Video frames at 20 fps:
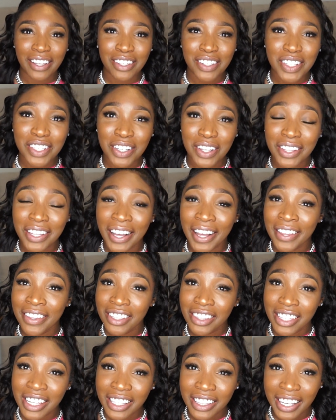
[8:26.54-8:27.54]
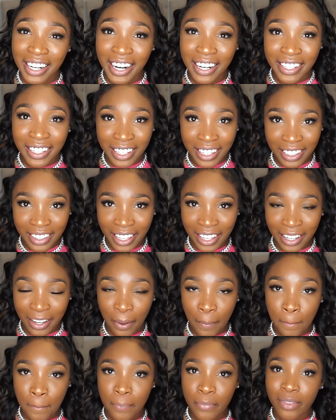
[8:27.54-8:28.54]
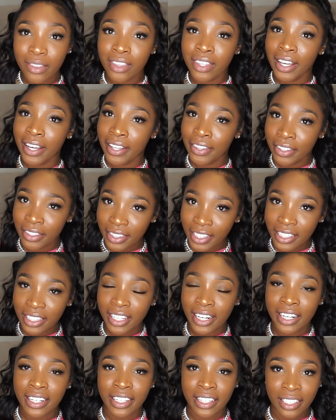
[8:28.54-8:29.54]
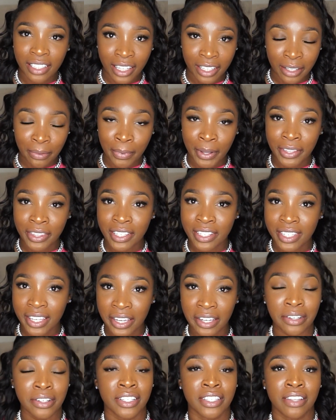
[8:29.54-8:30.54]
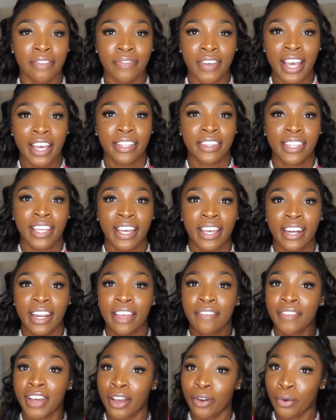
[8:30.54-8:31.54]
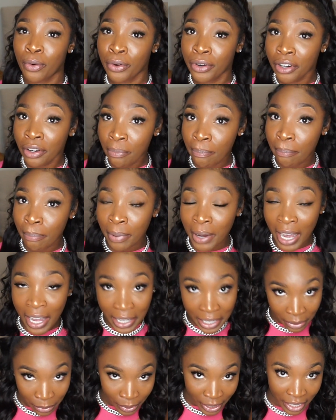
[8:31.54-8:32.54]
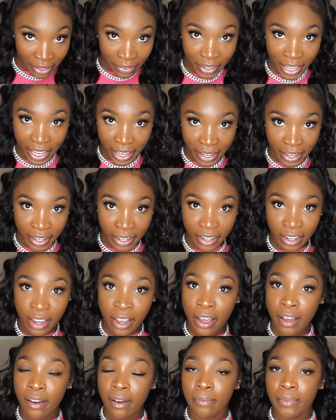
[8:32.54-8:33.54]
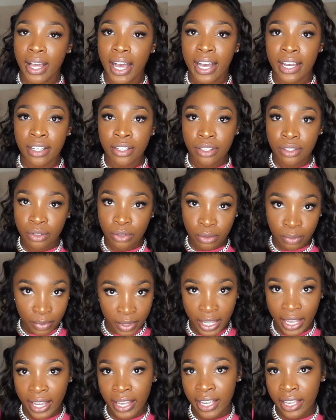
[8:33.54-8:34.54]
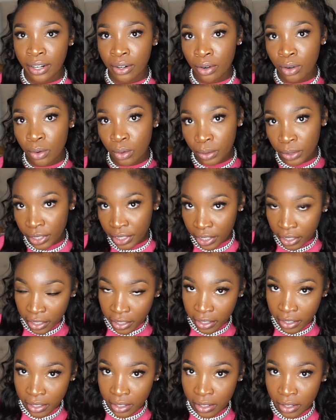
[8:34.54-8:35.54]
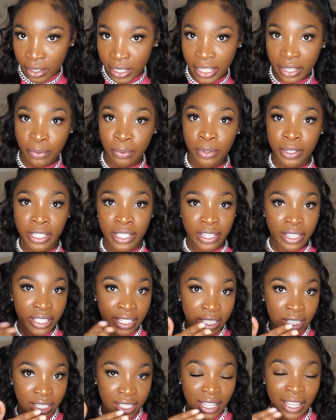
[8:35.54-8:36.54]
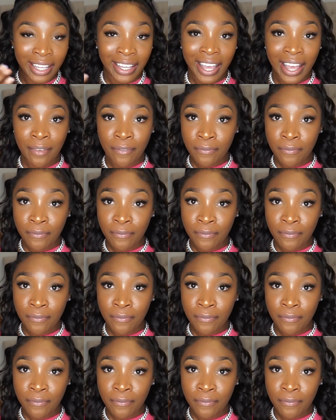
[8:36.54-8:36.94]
so the other thing that I didn't like about this hair is the fact that if I order body wave hair, I assume that it'll hold a curl, it will at least like